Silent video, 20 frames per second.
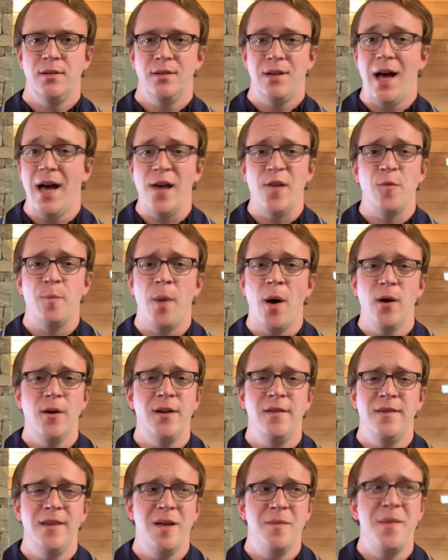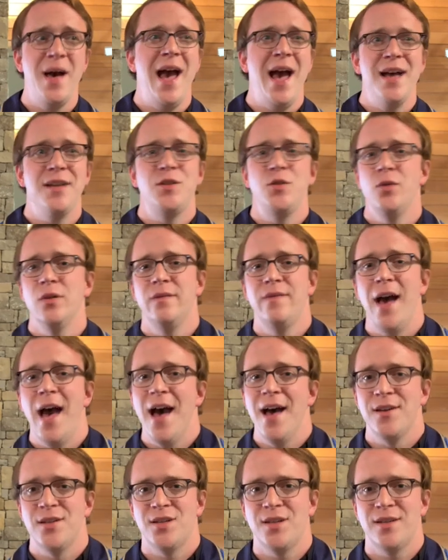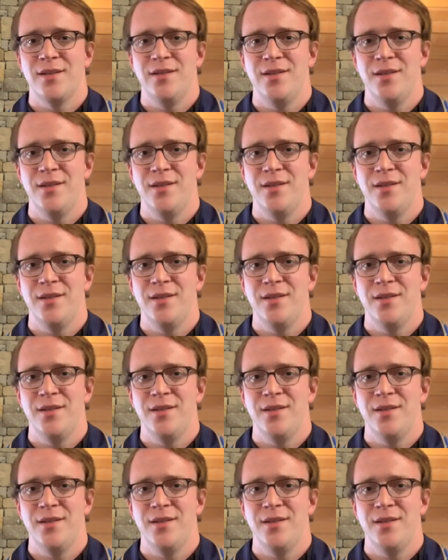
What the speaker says: I have pardoned them as you have asked.